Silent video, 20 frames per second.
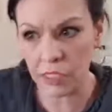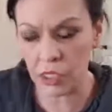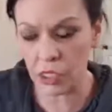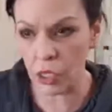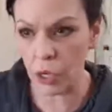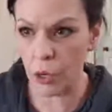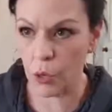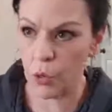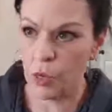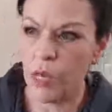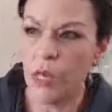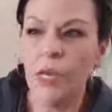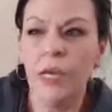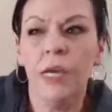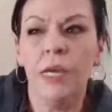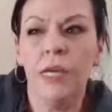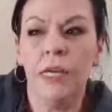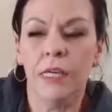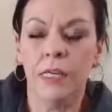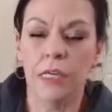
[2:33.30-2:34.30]
So,
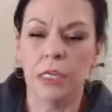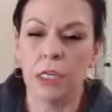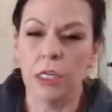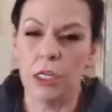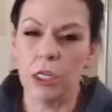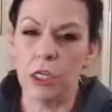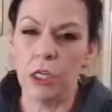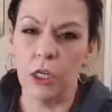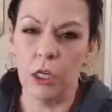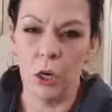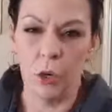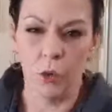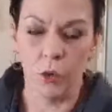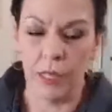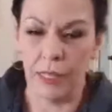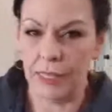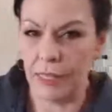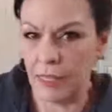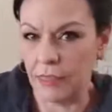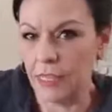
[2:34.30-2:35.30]

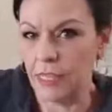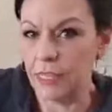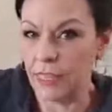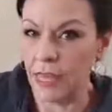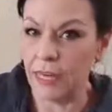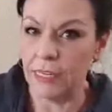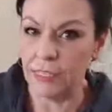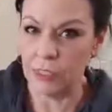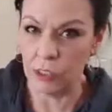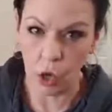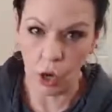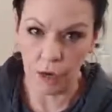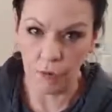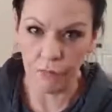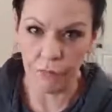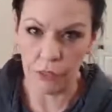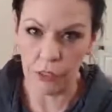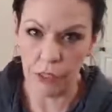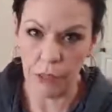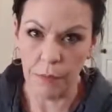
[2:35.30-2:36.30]
I think that is
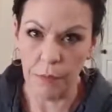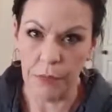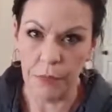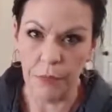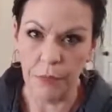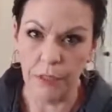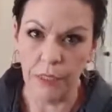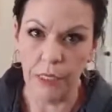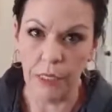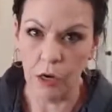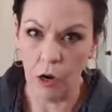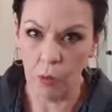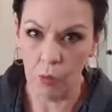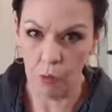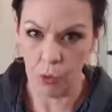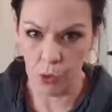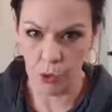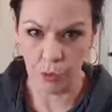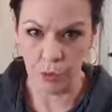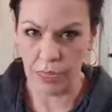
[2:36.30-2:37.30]
hard for some people to get
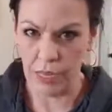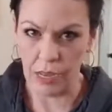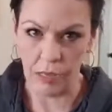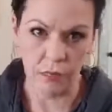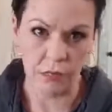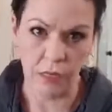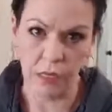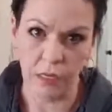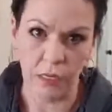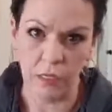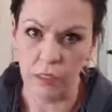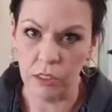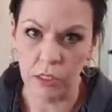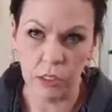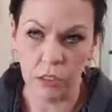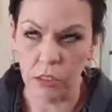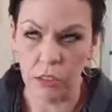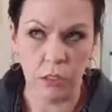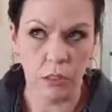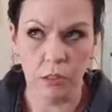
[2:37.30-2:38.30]
on board with that. It's like,
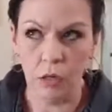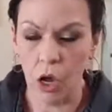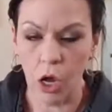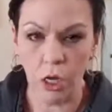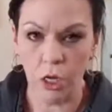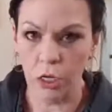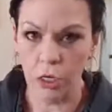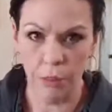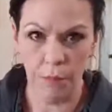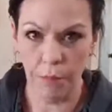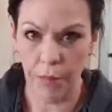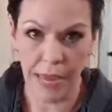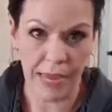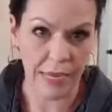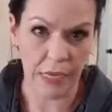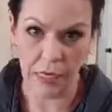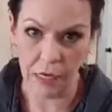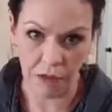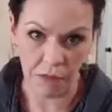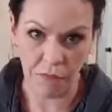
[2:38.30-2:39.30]
it's not going to
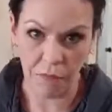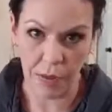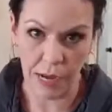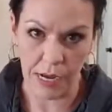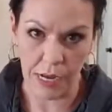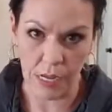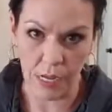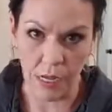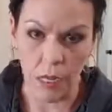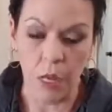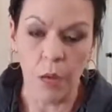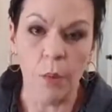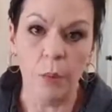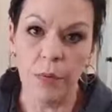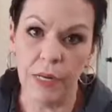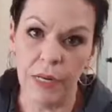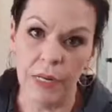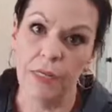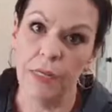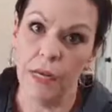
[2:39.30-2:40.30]
make enough money,
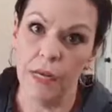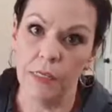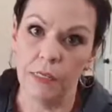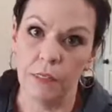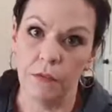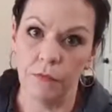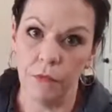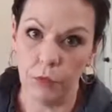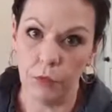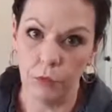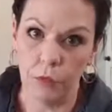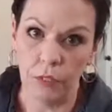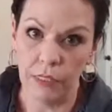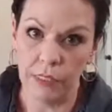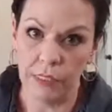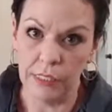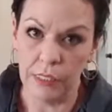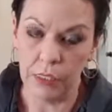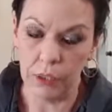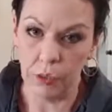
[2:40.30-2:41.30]
but it does if you
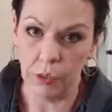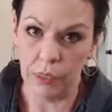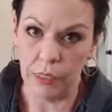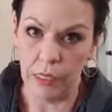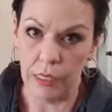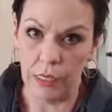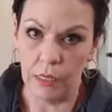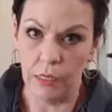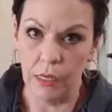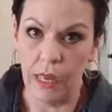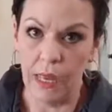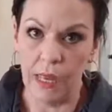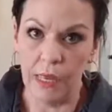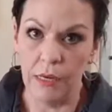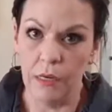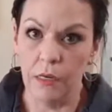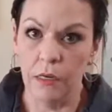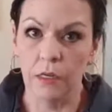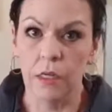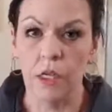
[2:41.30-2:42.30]
really stick with it.
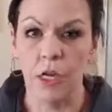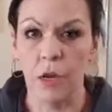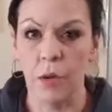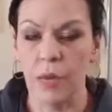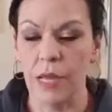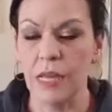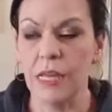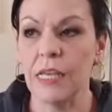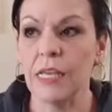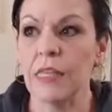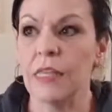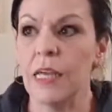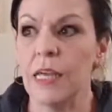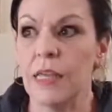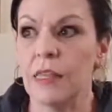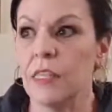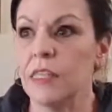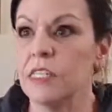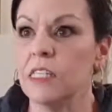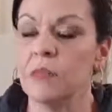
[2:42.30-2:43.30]
And,
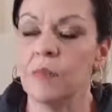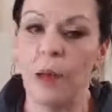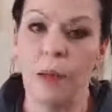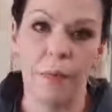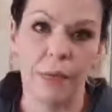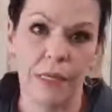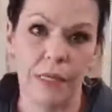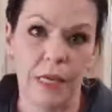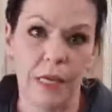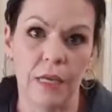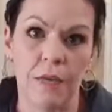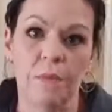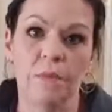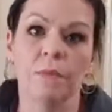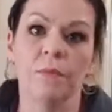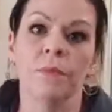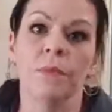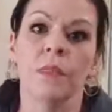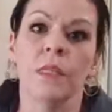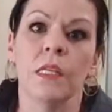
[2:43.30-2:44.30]
anything, this is my big thing.
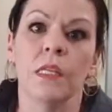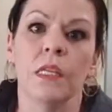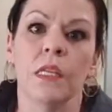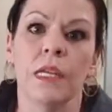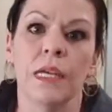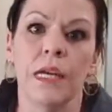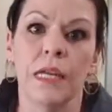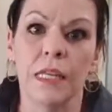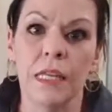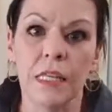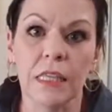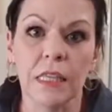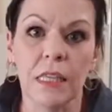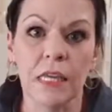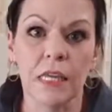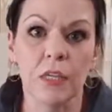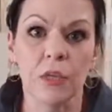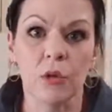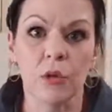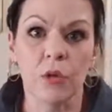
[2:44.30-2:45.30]

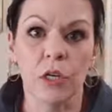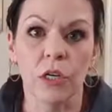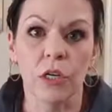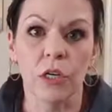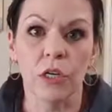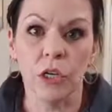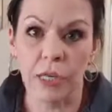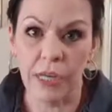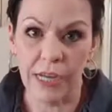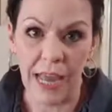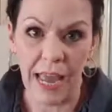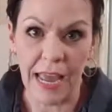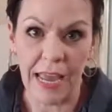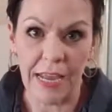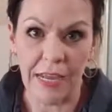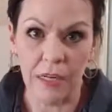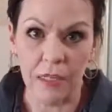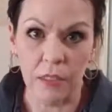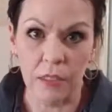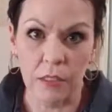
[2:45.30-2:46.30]
Anything you can
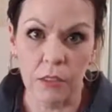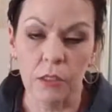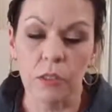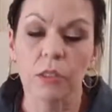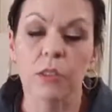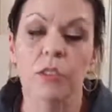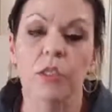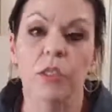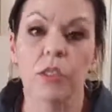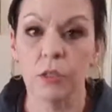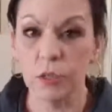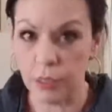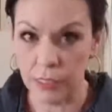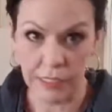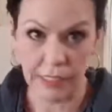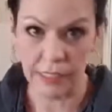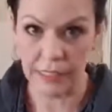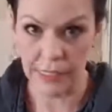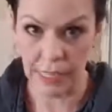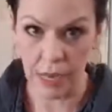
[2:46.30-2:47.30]
create, you
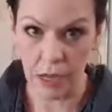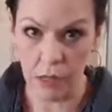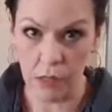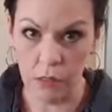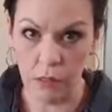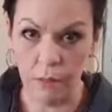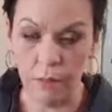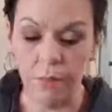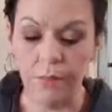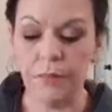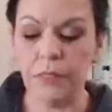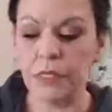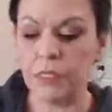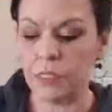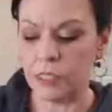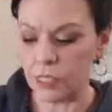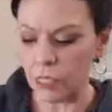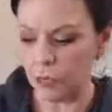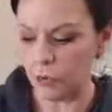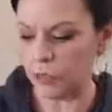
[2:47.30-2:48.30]
can sell.
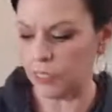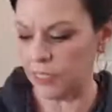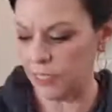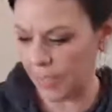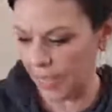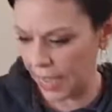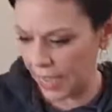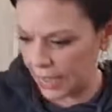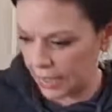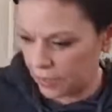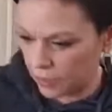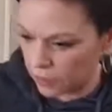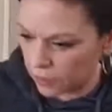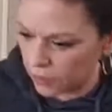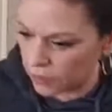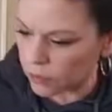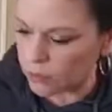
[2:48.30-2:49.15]
So today